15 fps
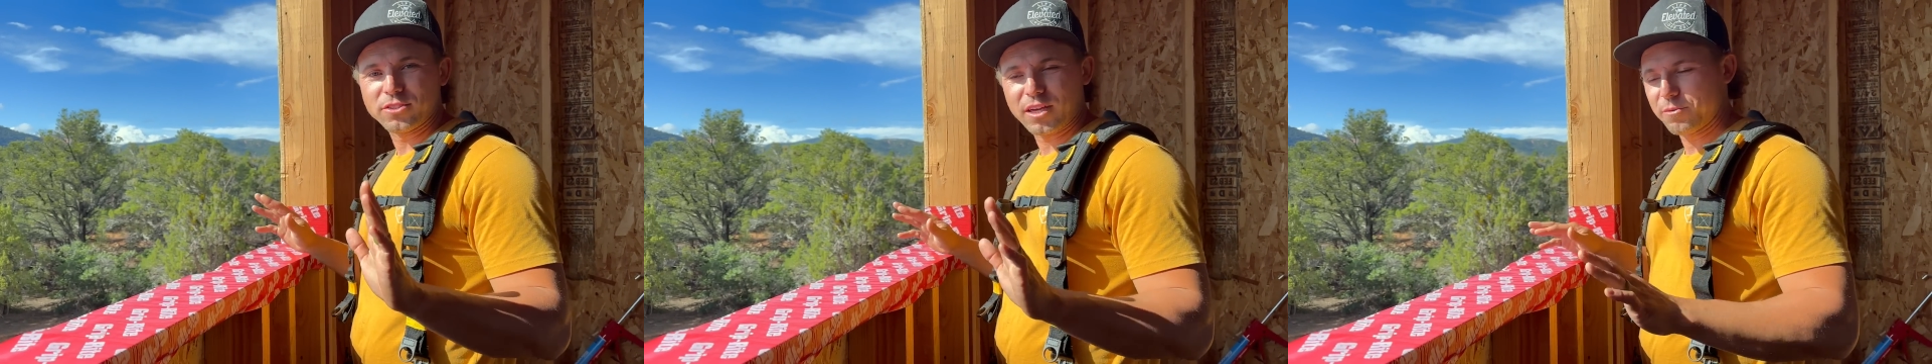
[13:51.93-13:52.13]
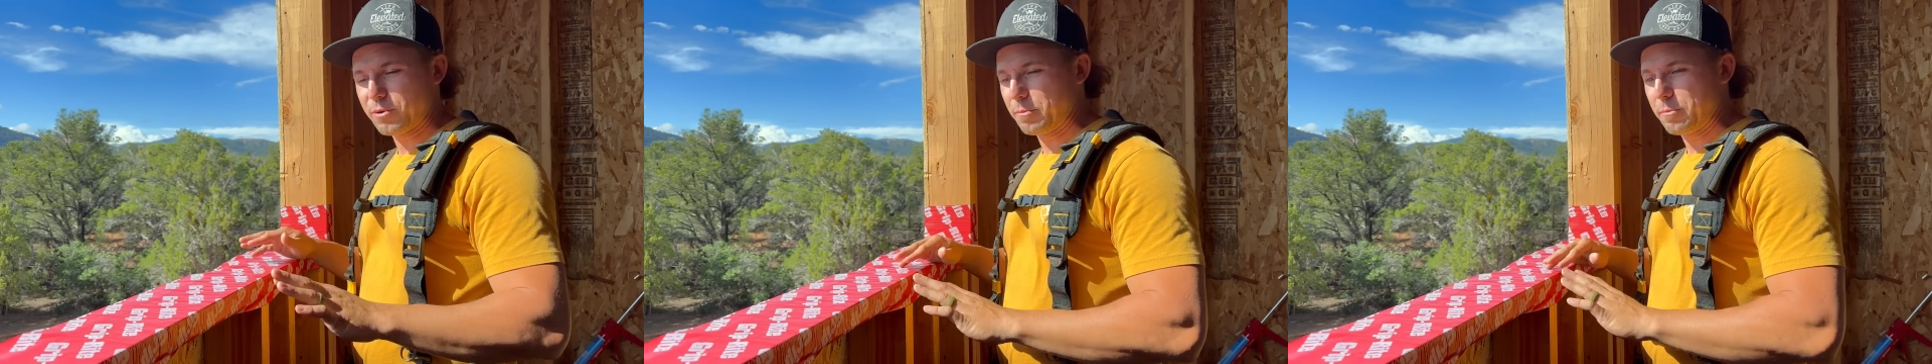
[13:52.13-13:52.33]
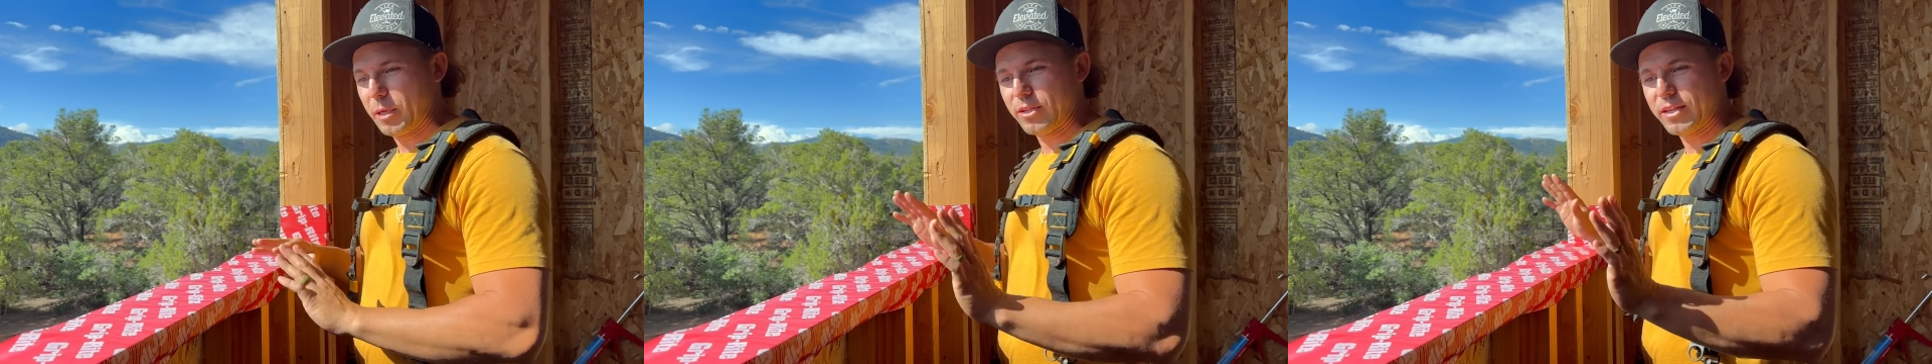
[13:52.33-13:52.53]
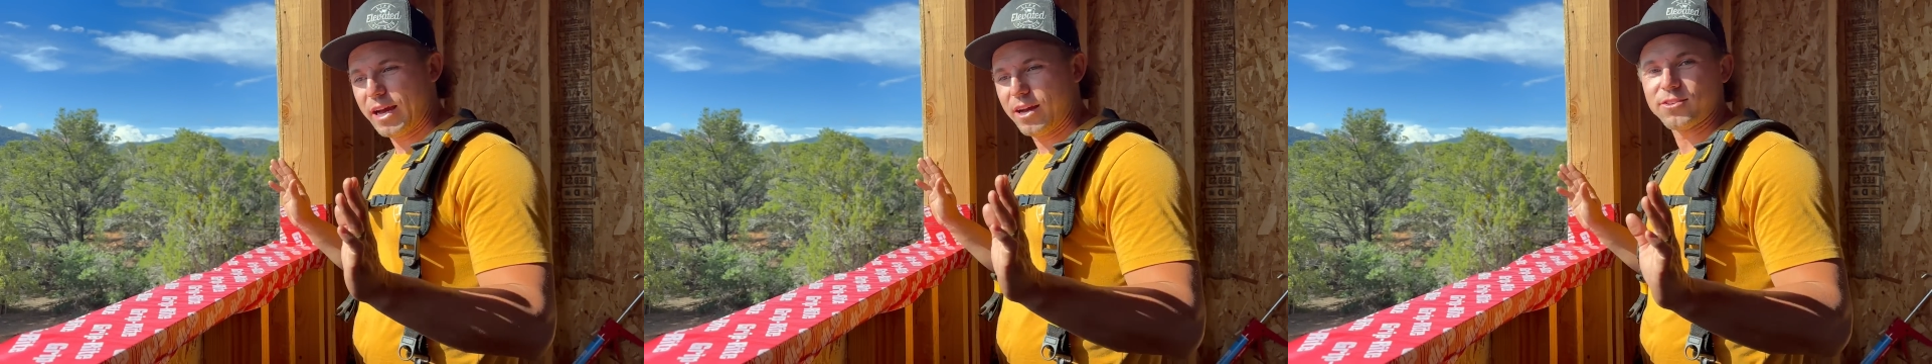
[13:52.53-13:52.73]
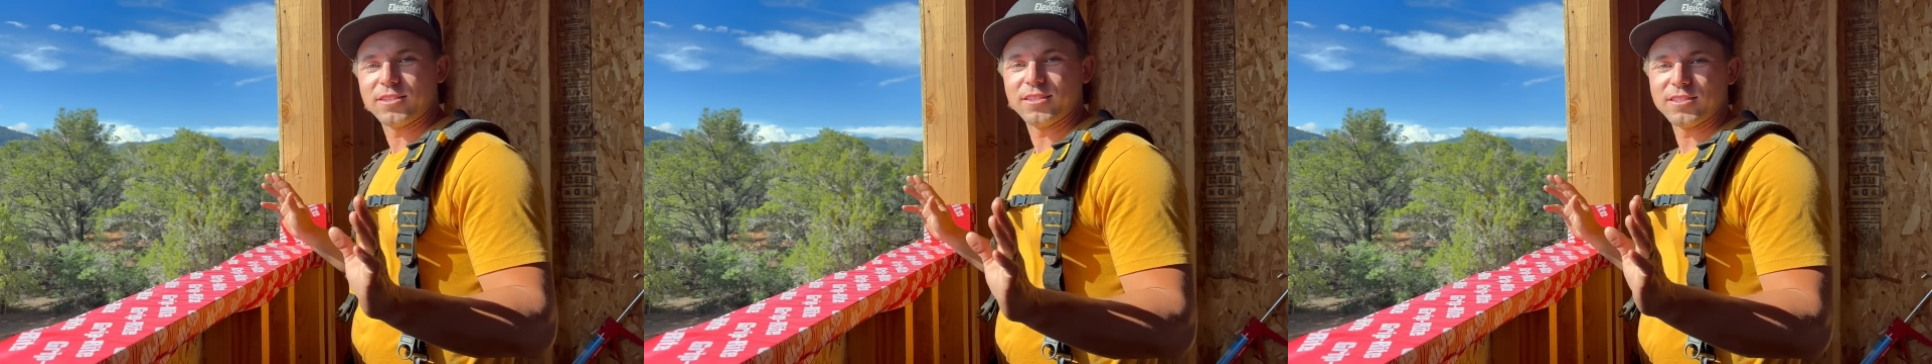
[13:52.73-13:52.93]
Like we build
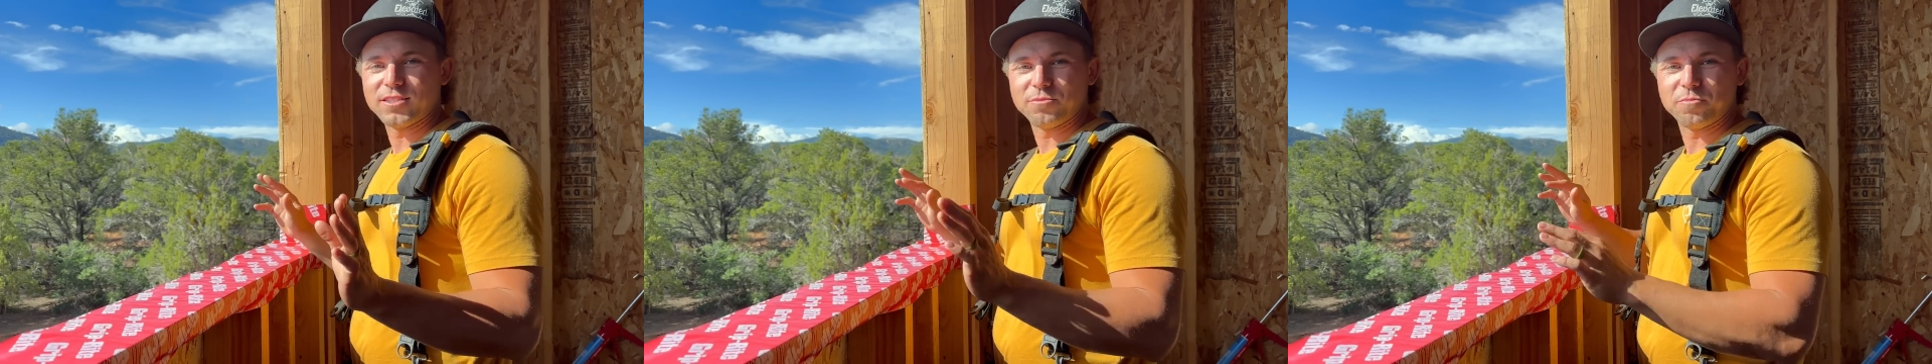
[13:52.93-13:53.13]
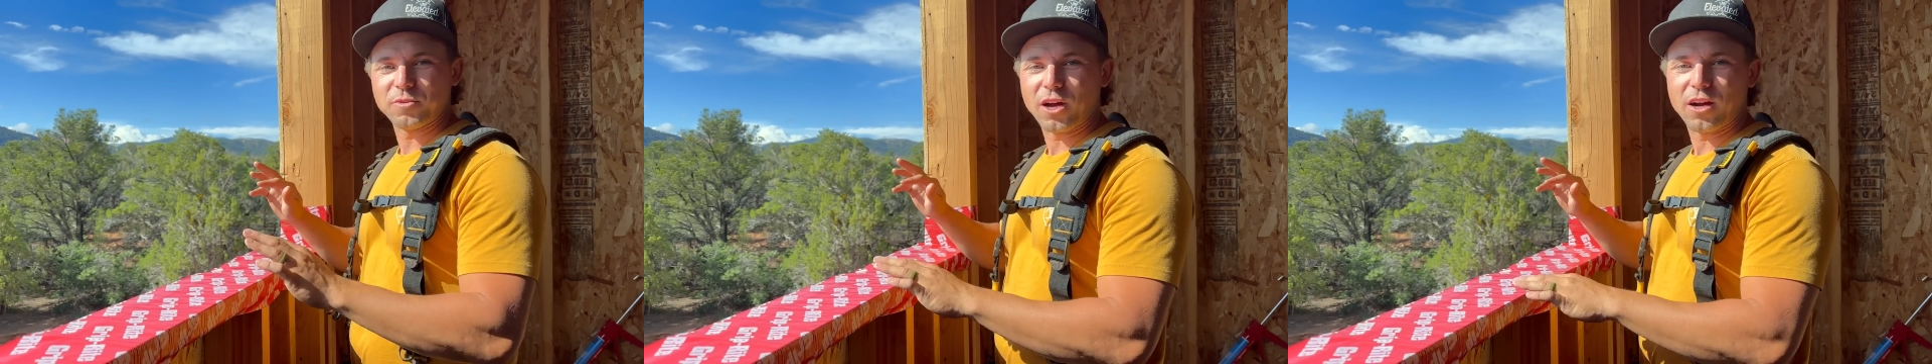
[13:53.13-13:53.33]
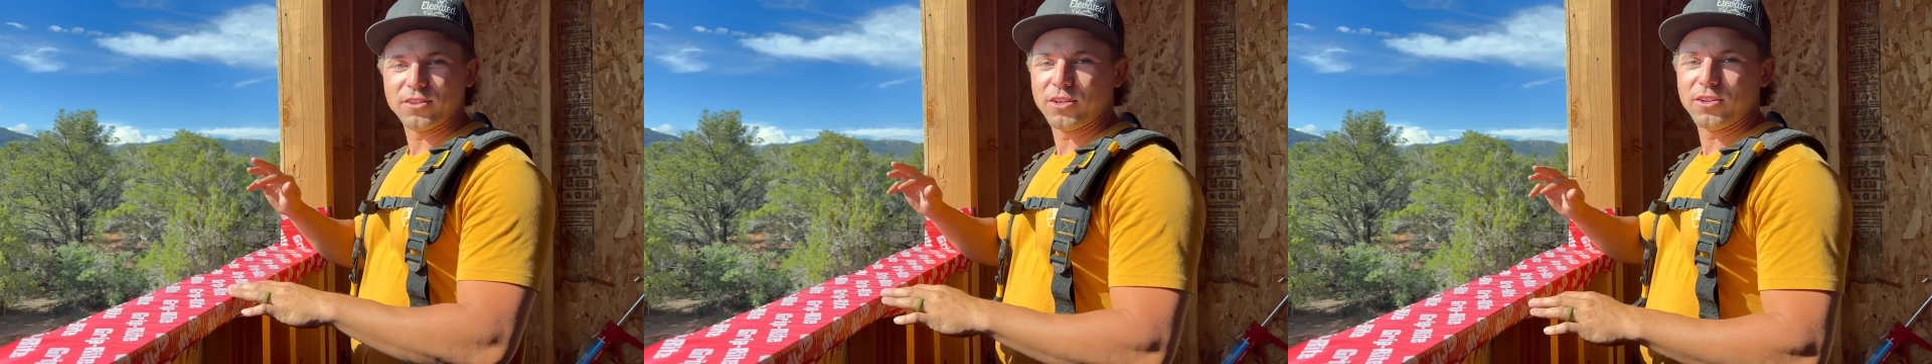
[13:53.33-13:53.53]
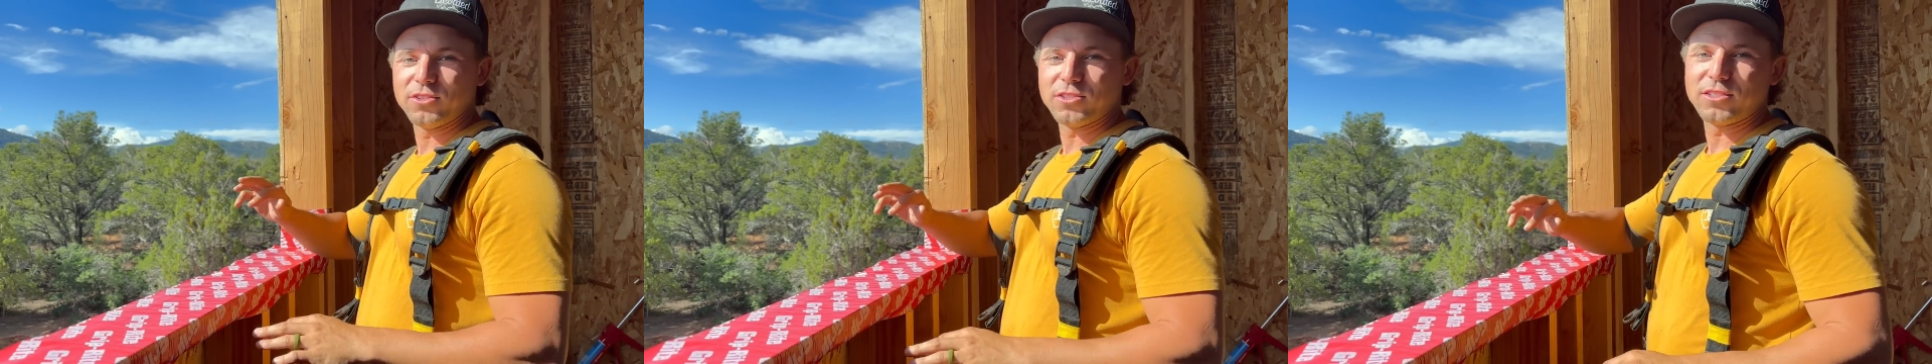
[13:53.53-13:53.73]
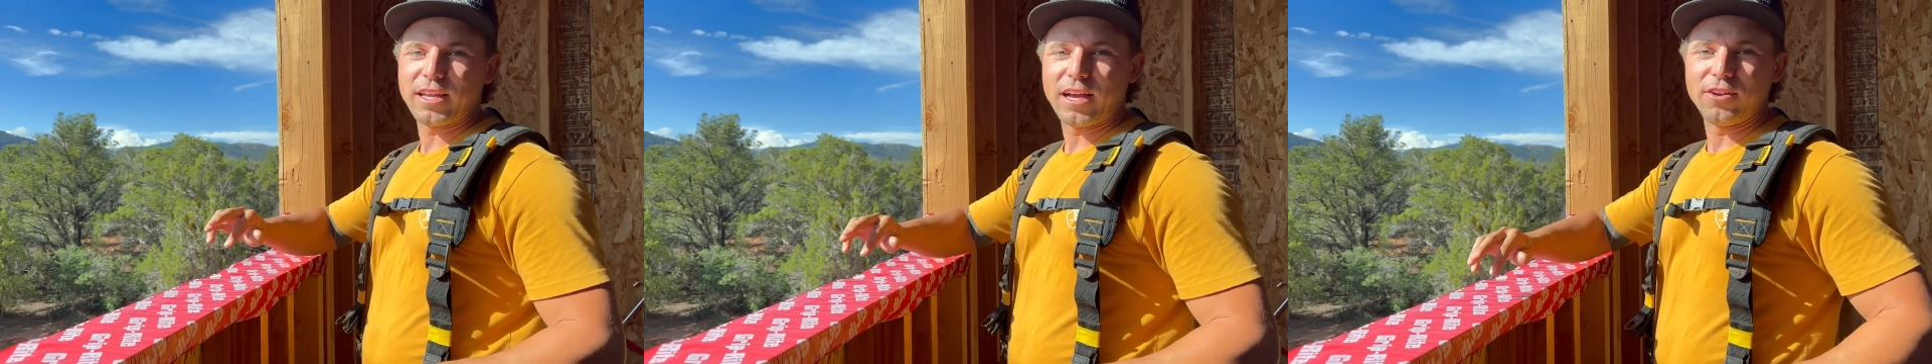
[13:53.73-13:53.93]
houses,
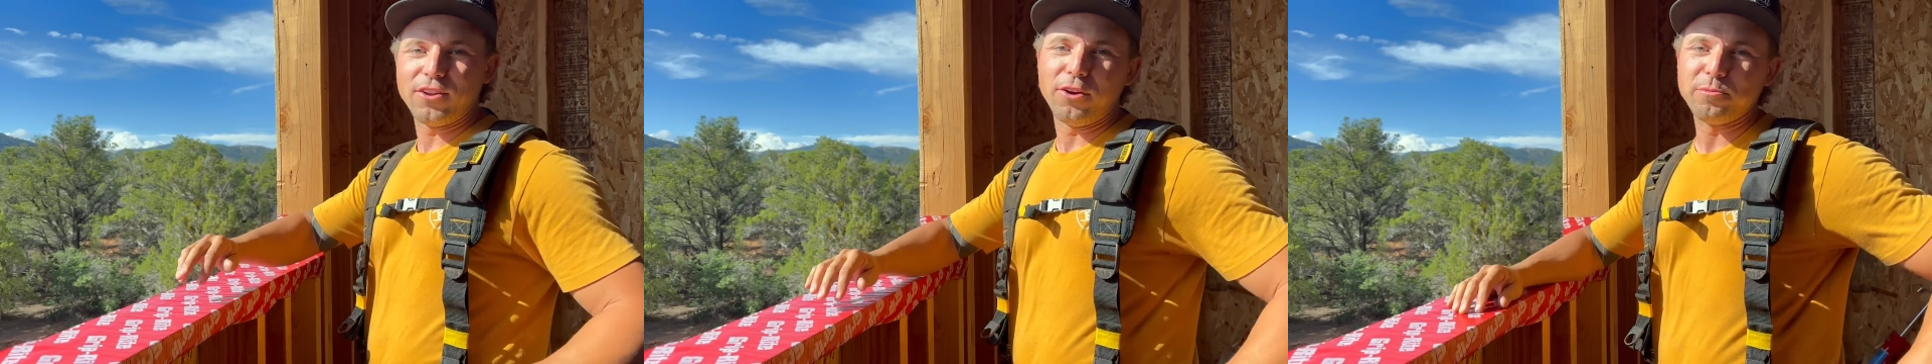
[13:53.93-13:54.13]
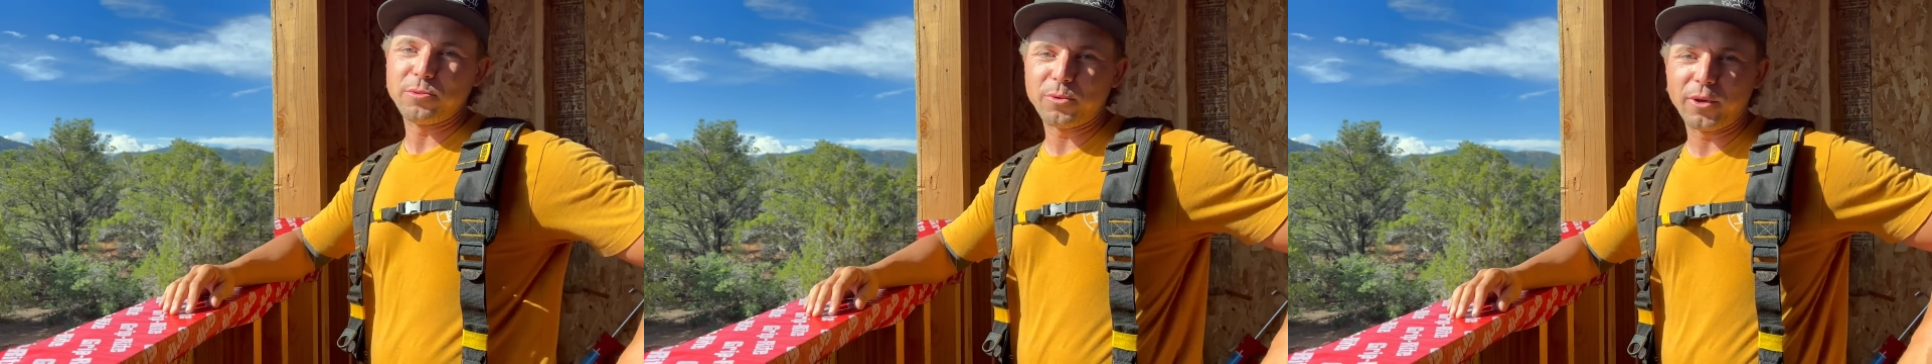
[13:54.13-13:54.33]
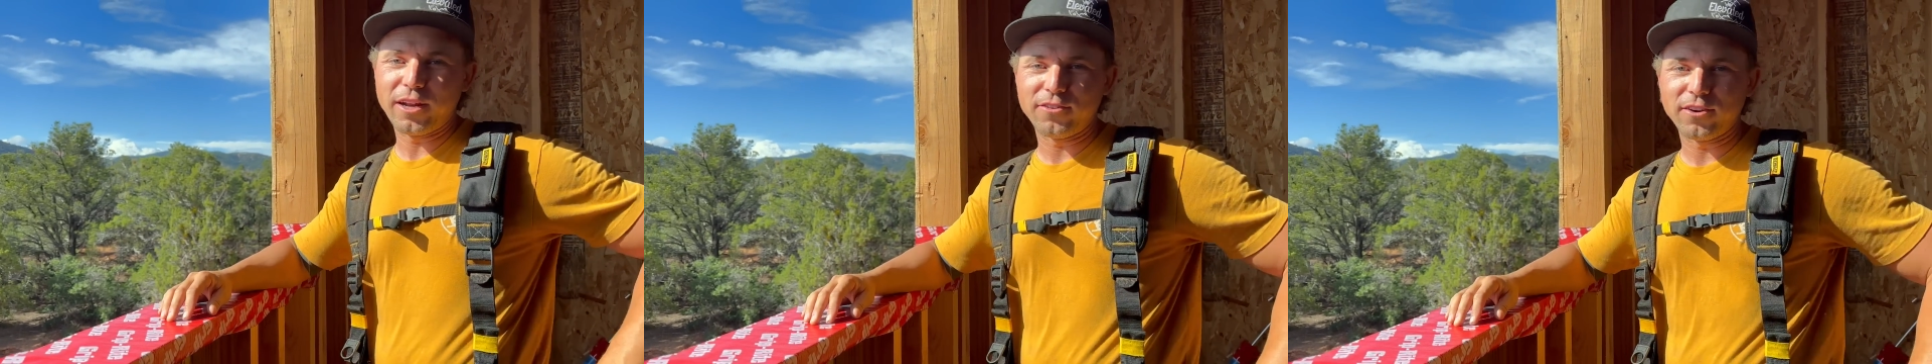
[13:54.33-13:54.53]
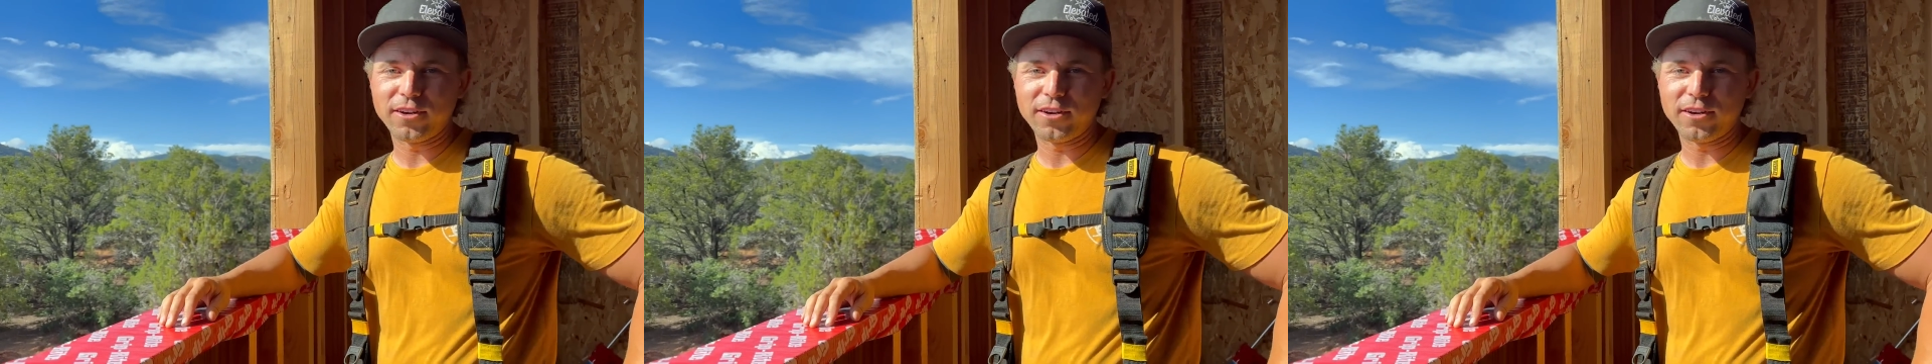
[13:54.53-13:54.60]
condos, townhomes, whatever